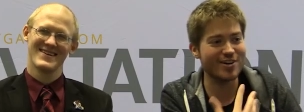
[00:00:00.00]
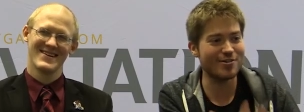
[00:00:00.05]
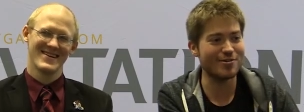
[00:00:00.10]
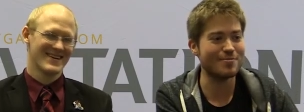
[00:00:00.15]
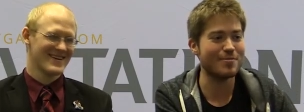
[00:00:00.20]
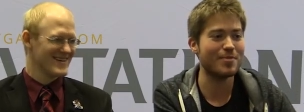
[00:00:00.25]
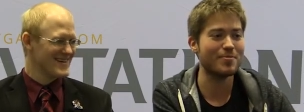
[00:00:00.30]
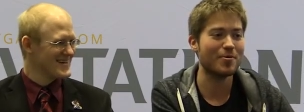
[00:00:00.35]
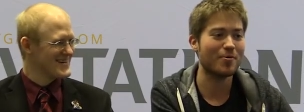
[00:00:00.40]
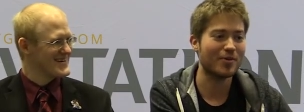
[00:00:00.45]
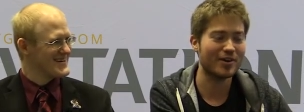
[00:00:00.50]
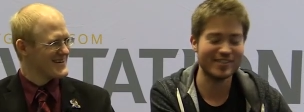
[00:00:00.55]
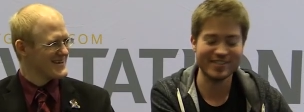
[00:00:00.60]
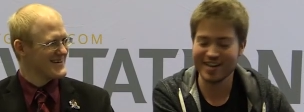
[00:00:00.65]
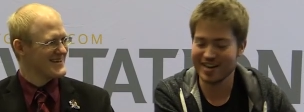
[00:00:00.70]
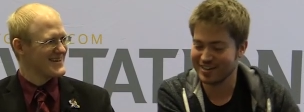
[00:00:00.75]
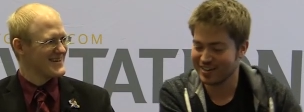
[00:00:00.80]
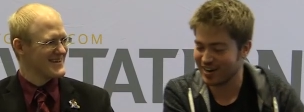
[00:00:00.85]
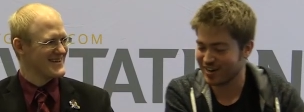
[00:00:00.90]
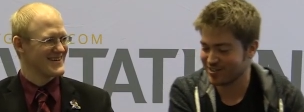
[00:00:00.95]
Speaker 1: to remember what
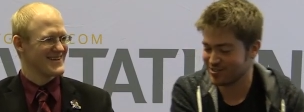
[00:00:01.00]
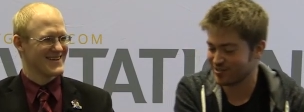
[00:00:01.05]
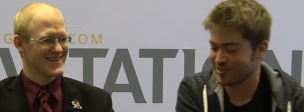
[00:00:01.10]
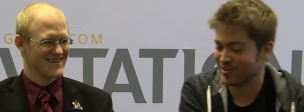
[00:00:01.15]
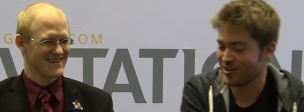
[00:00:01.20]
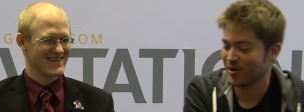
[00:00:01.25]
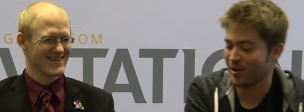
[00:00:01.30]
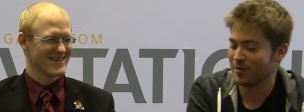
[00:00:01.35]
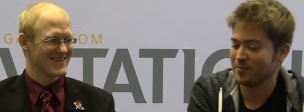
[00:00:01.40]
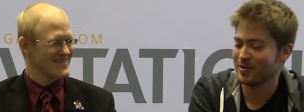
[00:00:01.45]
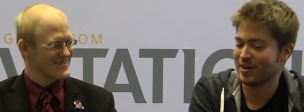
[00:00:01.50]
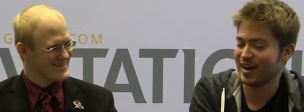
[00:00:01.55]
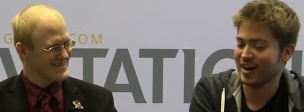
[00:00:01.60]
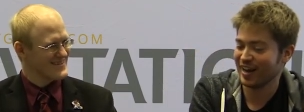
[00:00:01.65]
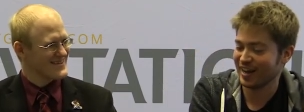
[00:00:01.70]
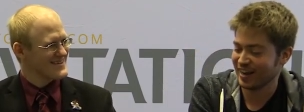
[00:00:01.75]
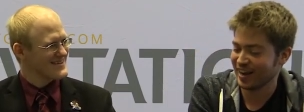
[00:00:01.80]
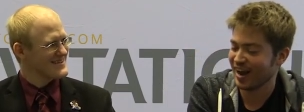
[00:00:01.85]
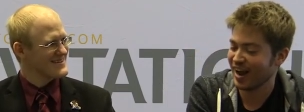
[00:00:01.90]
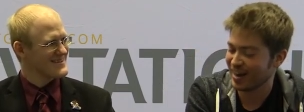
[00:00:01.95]
it's actually called, but
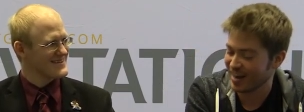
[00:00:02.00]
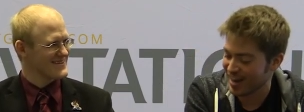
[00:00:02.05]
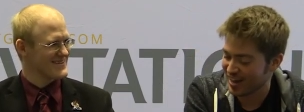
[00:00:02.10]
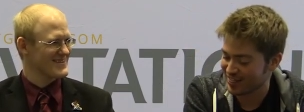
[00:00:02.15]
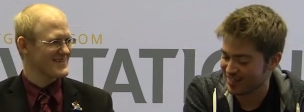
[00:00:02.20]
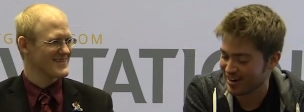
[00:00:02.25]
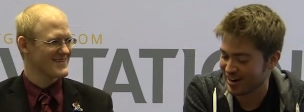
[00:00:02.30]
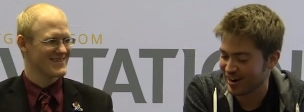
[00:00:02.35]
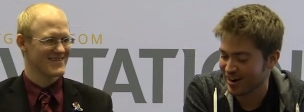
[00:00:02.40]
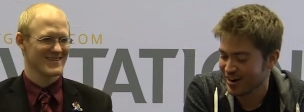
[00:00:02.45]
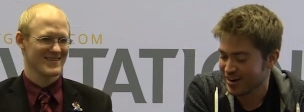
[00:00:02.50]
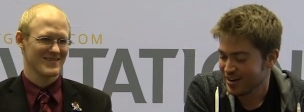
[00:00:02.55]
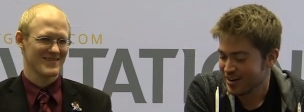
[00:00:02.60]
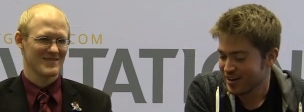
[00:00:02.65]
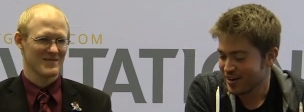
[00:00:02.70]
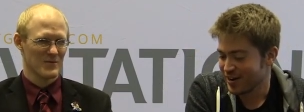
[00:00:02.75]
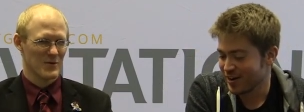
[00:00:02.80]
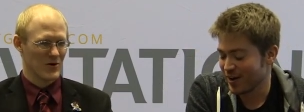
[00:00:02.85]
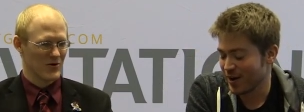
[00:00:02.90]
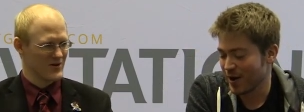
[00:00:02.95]
I, I got there.
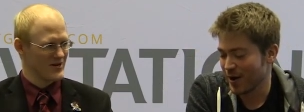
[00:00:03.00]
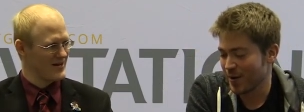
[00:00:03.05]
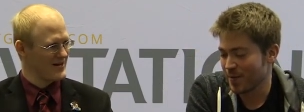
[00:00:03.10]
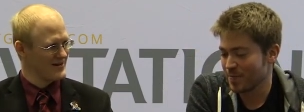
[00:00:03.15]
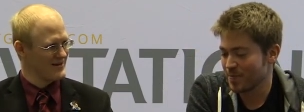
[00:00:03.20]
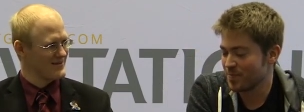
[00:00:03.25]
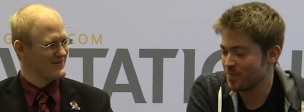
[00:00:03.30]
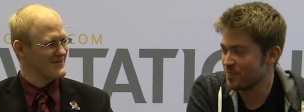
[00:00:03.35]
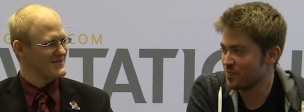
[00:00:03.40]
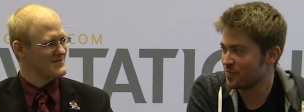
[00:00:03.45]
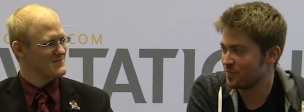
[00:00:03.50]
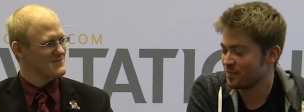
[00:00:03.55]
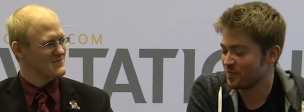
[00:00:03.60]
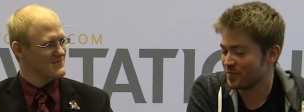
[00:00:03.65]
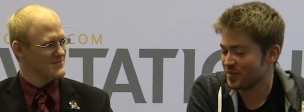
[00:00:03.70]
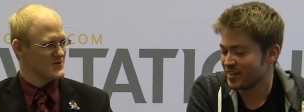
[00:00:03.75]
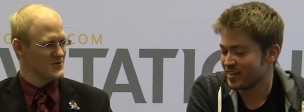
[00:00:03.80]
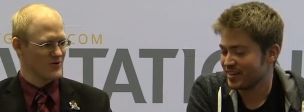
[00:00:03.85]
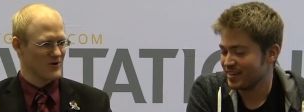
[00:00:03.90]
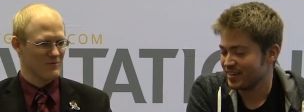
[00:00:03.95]
Well um, done
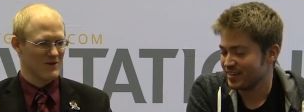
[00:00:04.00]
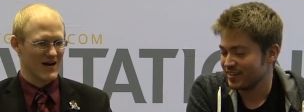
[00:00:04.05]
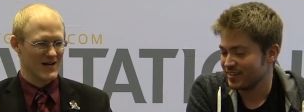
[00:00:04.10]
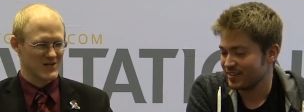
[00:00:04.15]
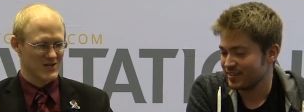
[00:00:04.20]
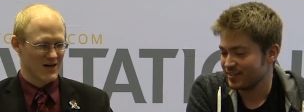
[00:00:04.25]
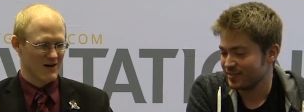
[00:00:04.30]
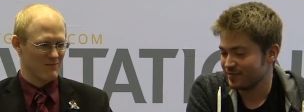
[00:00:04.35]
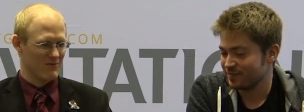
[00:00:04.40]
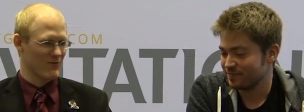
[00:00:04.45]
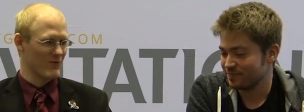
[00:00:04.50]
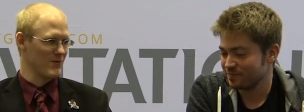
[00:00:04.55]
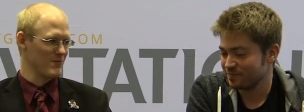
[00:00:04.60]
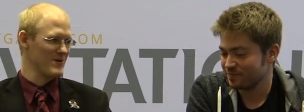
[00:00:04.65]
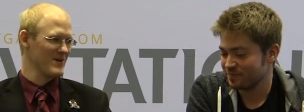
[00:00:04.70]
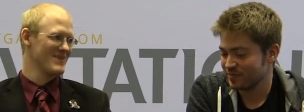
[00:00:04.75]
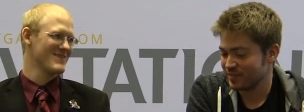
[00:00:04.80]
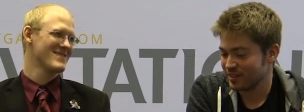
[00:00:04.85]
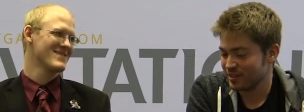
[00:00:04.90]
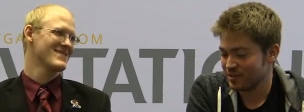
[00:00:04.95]
Speaker 2: doing my job for
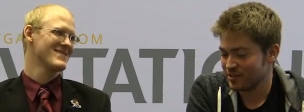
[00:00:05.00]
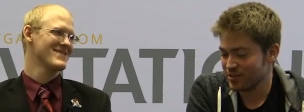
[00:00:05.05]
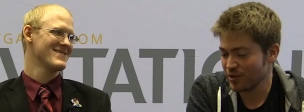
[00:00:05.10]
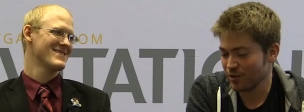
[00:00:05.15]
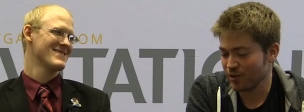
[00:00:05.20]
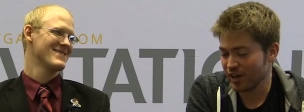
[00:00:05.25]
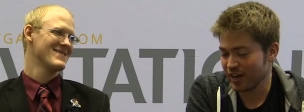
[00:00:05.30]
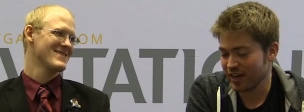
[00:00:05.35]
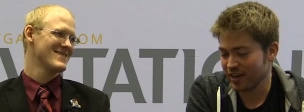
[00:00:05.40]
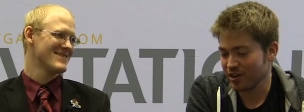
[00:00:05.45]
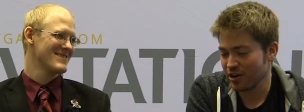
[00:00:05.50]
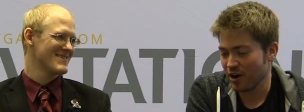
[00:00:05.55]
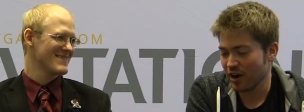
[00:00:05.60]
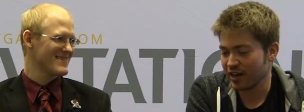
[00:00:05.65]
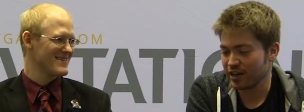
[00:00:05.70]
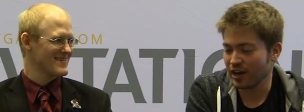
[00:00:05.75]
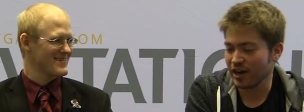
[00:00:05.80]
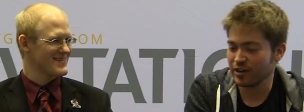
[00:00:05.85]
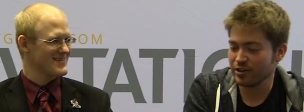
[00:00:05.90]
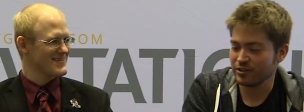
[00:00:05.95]
me.
Speaker 1: So like, you know,
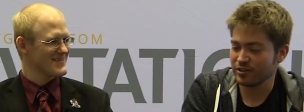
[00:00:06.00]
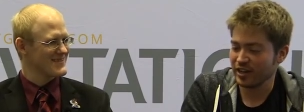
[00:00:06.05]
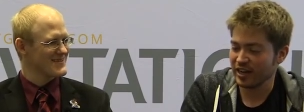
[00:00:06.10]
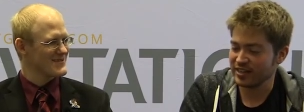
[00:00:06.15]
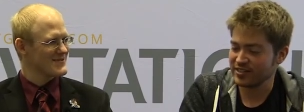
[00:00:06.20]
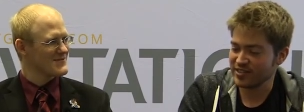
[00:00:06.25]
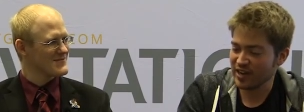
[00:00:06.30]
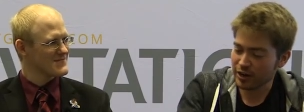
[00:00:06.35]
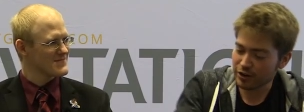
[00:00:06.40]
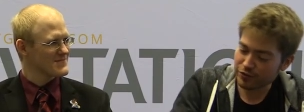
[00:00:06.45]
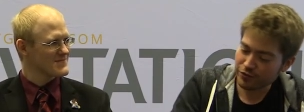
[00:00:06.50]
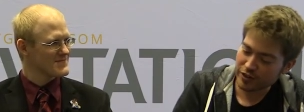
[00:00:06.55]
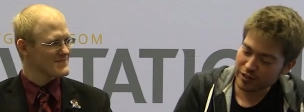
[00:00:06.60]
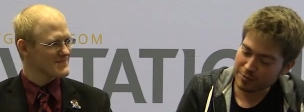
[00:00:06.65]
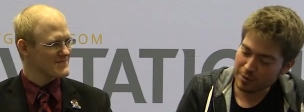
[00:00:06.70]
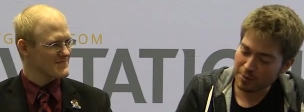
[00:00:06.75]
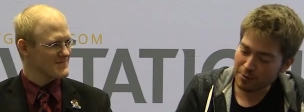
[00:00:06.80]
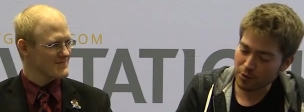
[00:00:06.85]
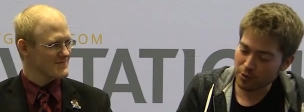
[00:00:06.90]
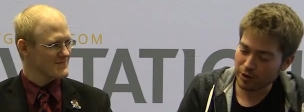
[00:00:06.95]
I, I could like
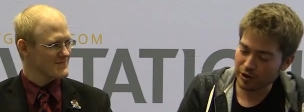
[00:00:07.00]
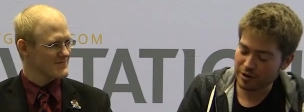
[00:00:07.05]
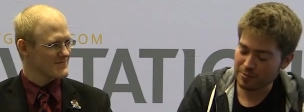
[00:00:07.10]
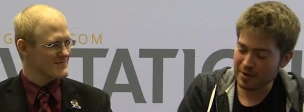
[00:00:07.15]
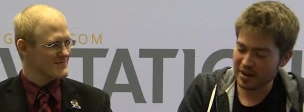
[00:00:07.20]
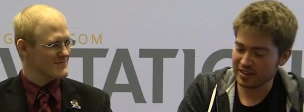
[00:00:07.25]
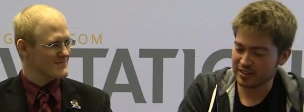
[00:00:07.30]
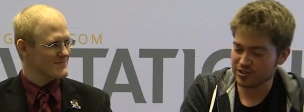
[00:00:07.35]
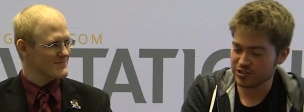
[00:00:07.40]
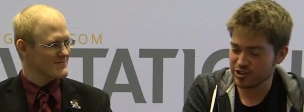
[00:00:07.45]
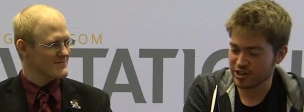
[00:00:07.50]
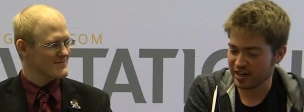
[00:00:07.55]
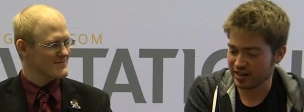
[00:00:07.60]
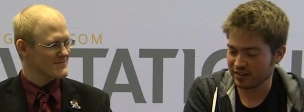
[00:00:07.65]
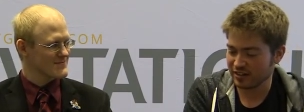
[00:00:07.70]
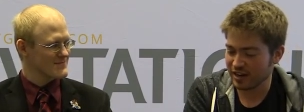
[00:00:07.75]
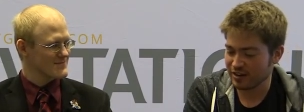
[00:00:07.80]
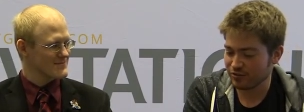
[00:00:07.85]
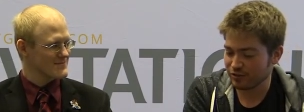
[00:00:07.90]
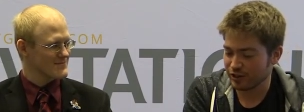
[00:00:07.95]
sacrifice my board and make this
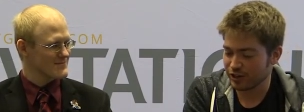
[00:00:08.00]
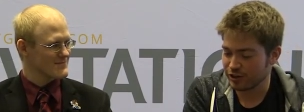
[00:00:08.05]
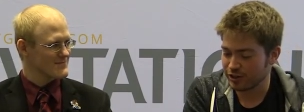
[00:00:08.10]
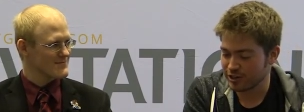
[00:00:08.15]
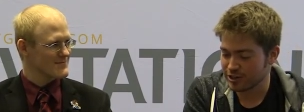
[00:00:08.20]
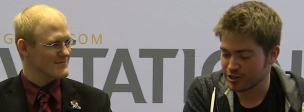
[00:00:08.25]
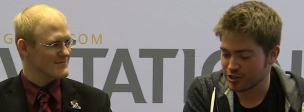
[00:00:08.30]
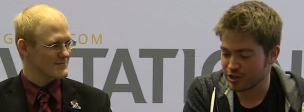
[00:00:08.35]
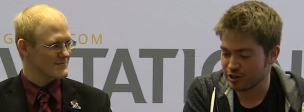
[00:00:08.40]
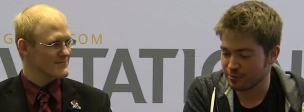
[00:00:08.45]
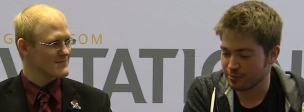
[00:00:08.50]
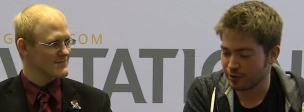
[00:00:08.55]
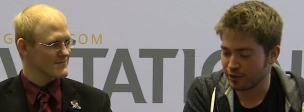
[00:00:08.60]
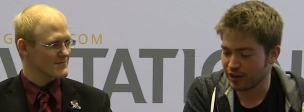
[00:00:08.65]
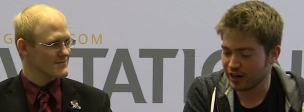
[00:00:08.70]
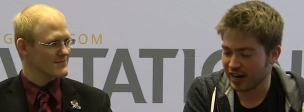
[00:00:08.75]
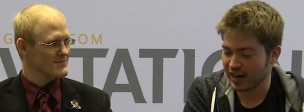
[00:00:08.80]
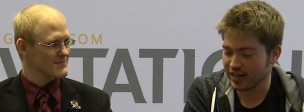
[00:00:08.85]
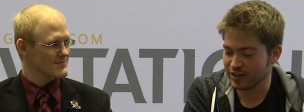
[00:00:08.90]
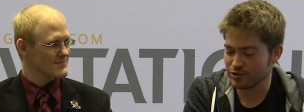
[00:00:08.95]
giant lifelink creature,
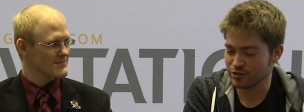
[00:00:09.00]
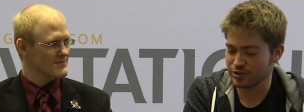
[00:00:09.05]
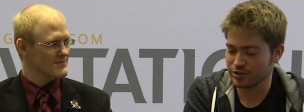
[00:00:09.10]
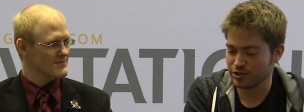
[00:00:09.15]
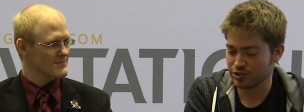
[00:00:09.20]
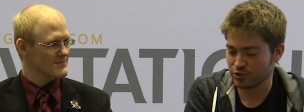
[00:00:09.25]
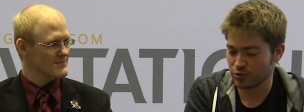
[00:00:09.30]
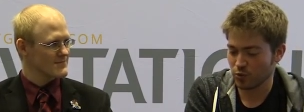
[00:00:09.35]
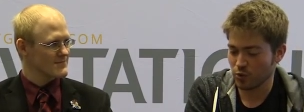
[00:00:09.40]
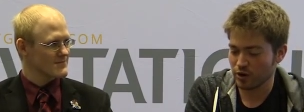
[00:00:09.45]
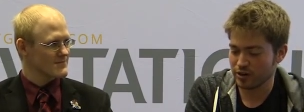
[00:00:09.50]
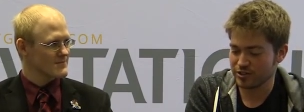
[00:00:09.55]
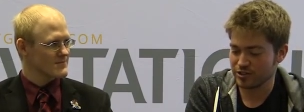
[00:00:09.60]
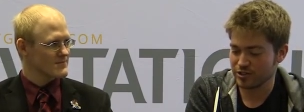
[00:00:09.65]
but I actually just want